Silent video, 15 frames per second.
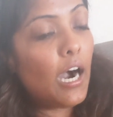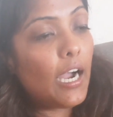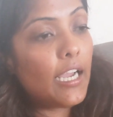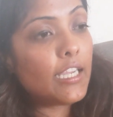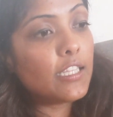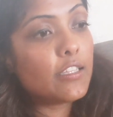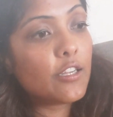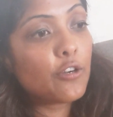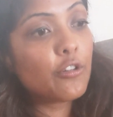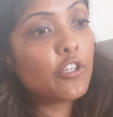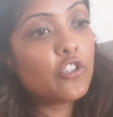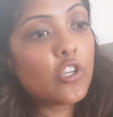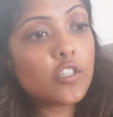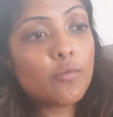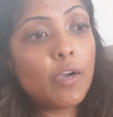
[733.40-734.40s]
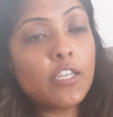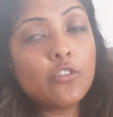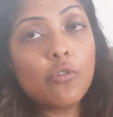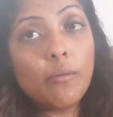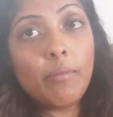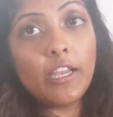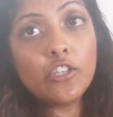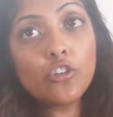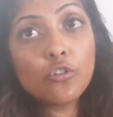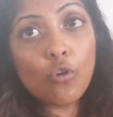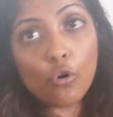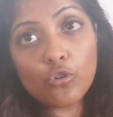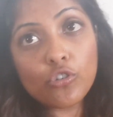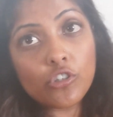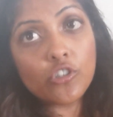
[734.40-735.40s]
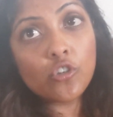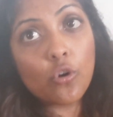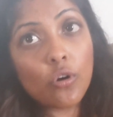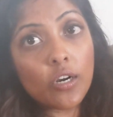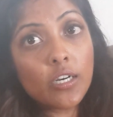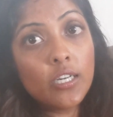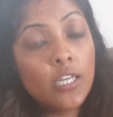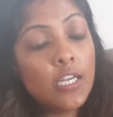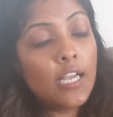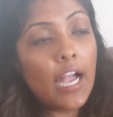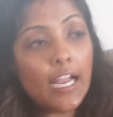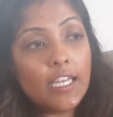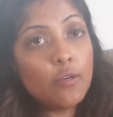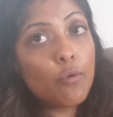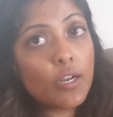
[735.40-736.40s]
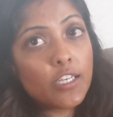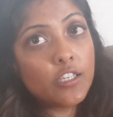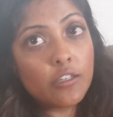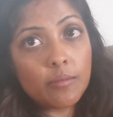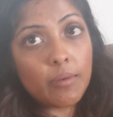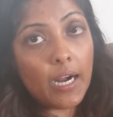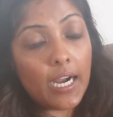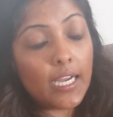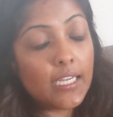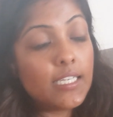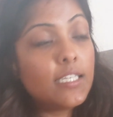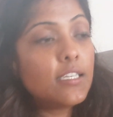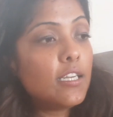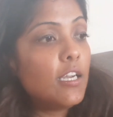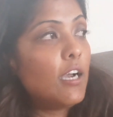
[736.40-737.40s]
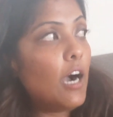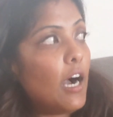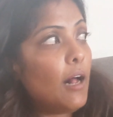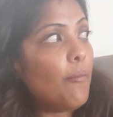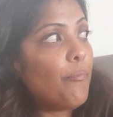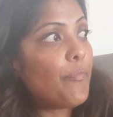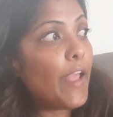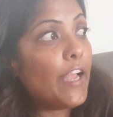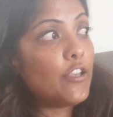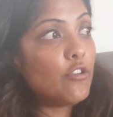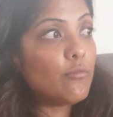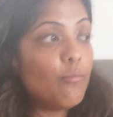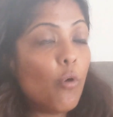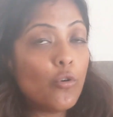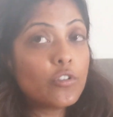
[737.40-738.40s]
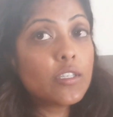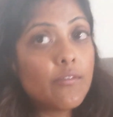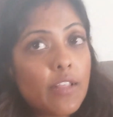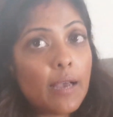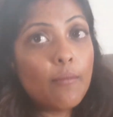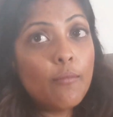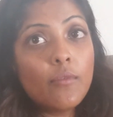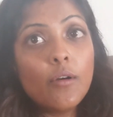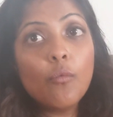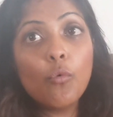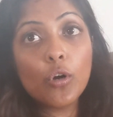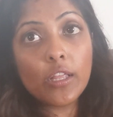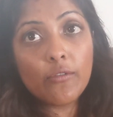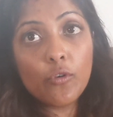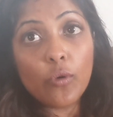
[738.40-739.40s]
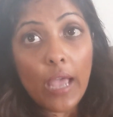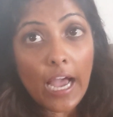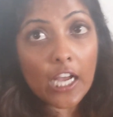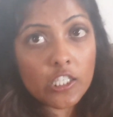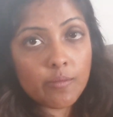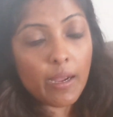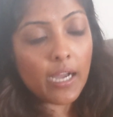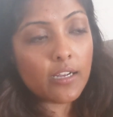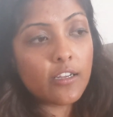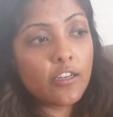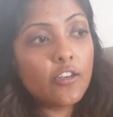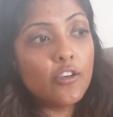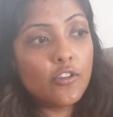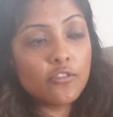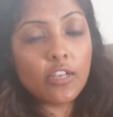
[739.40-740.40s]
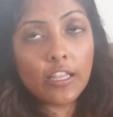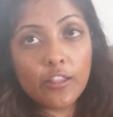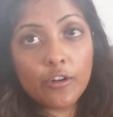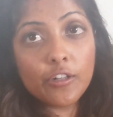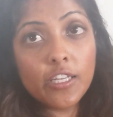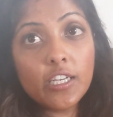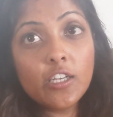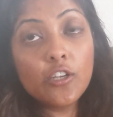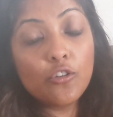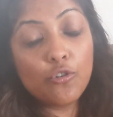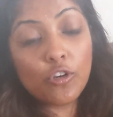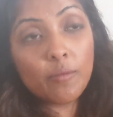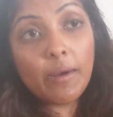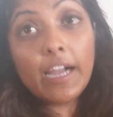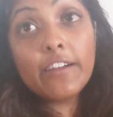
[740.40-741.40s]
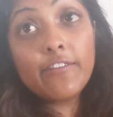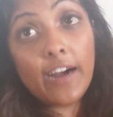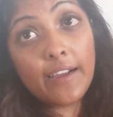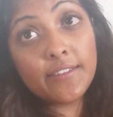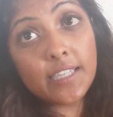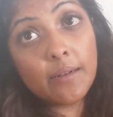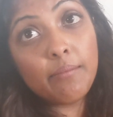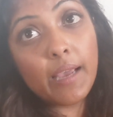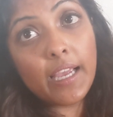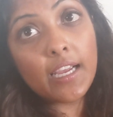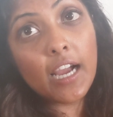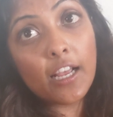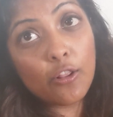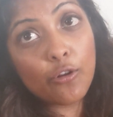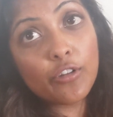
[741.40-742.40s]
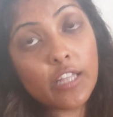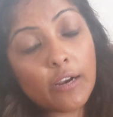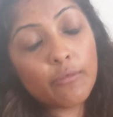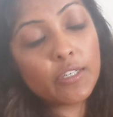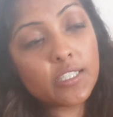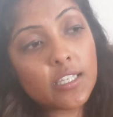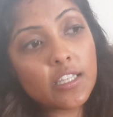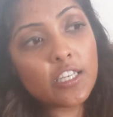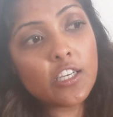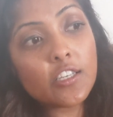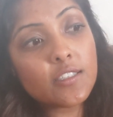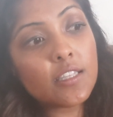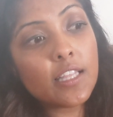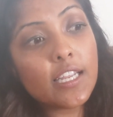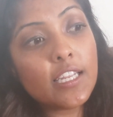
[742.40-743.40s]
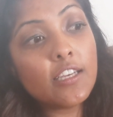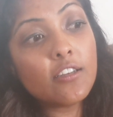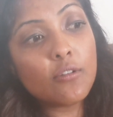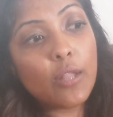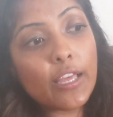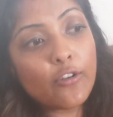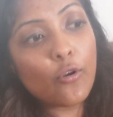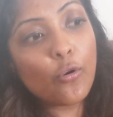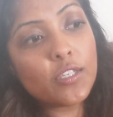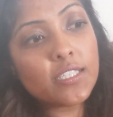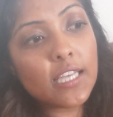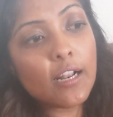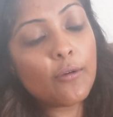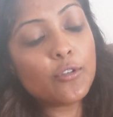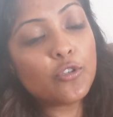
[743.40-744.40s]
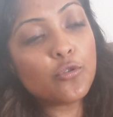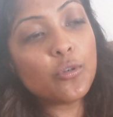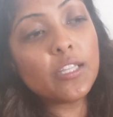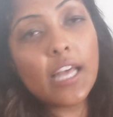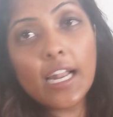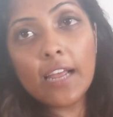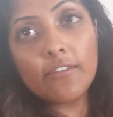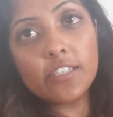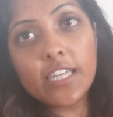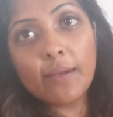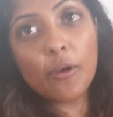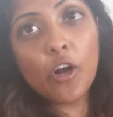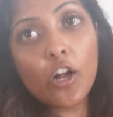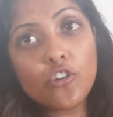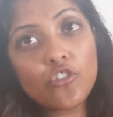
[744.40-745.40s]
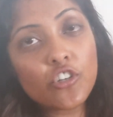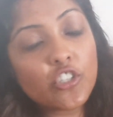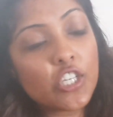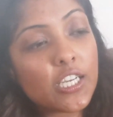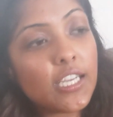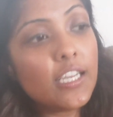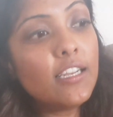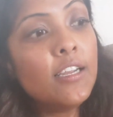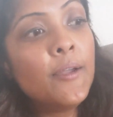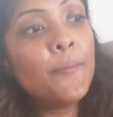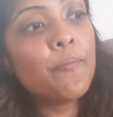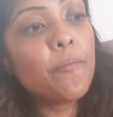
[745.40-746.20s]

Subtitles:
I literally just went to a major grocery store, anyone nearby, and most of them will give you cash back. So you could buy a 5-cent bag. I learned that recently because the lady like noticed that I was doing that every time I got jerk chicken.